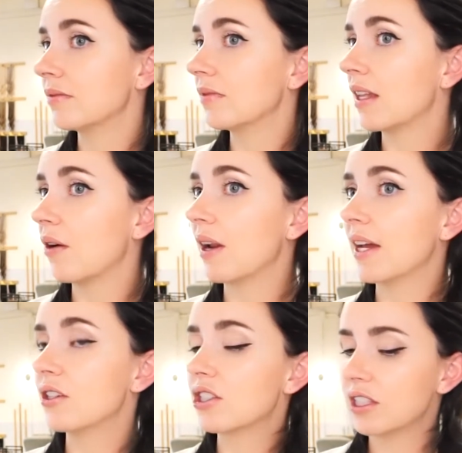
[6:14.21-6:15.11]
Now what
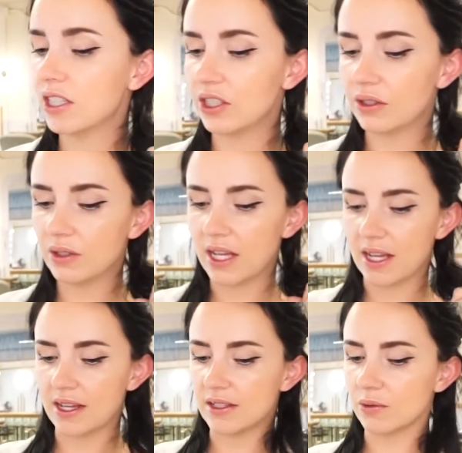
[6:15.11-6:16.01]
I usually do
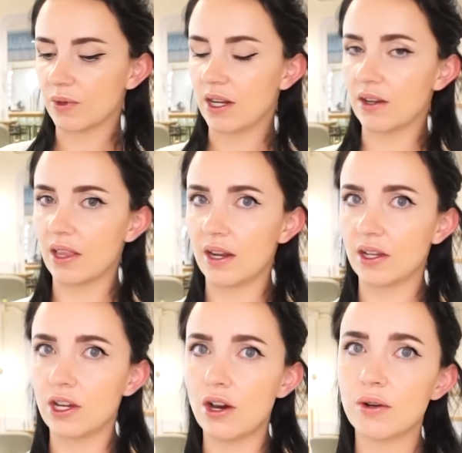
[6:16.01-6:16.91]
is when I let
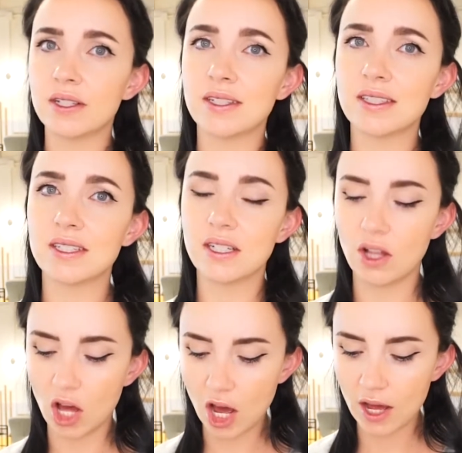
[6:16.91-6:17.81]
it go, because it's still
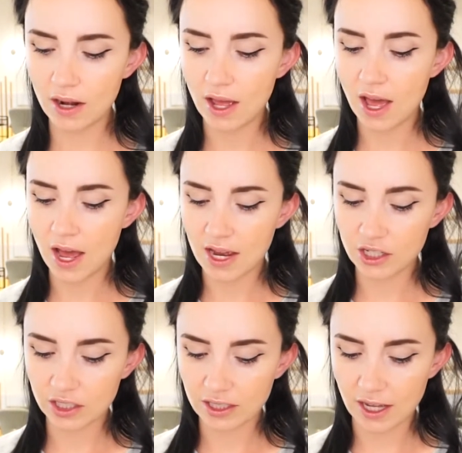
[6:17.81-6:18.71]
hot,
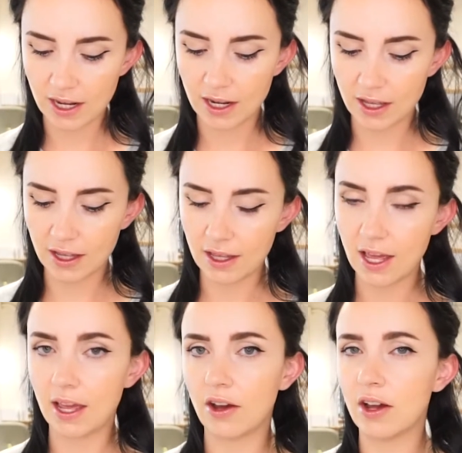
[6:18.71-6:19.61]
just kind of
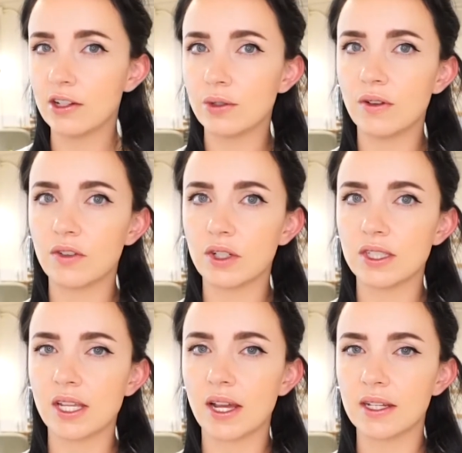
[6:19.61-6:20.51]
hang on to it for a
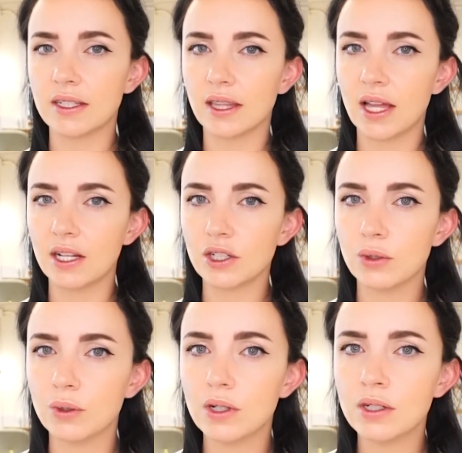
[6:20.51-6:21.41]
second and let it
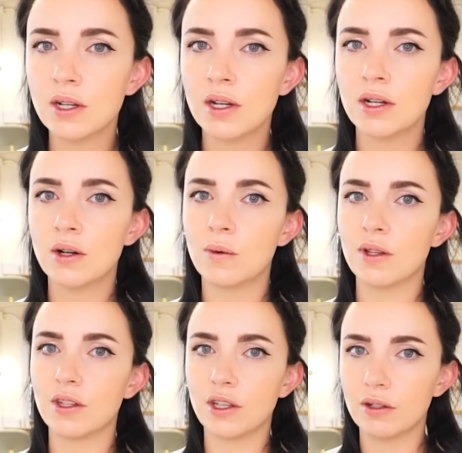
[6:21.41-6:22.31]
cool.
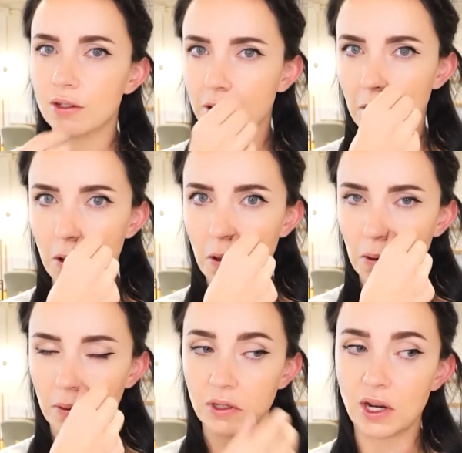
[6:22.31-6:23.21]
When the cuticle
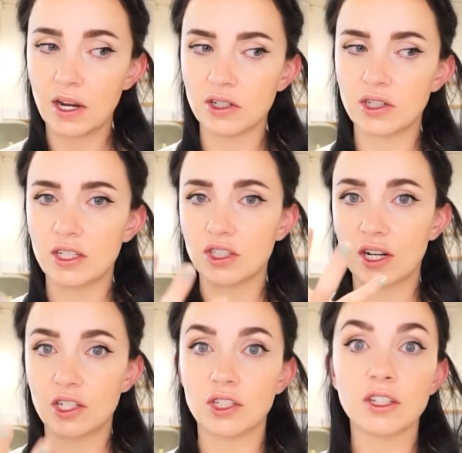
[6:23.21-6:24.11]
or when your hair strands are
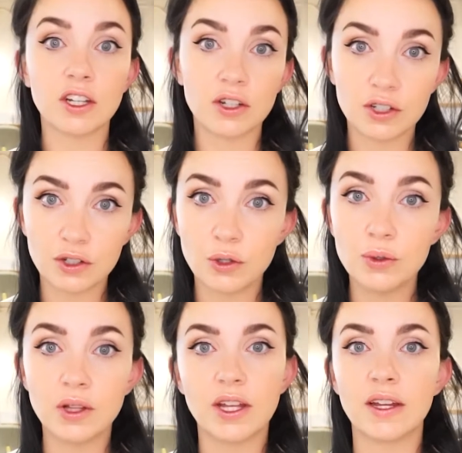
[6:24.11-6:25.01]
actually
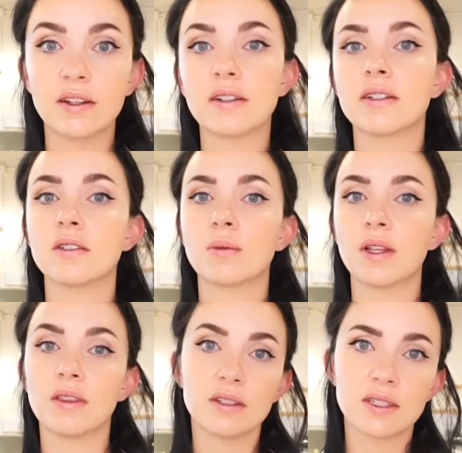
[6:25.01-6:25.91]
cooling is
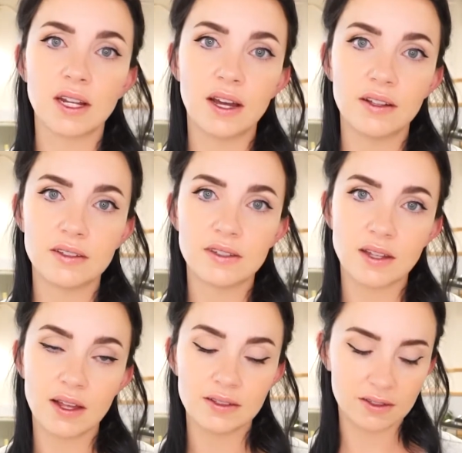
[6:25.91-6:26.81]
when the style
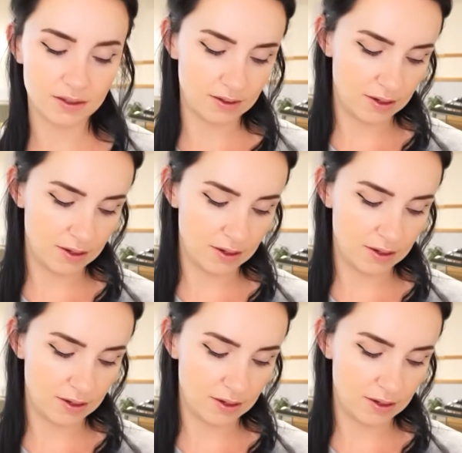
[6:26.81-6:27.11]
sets.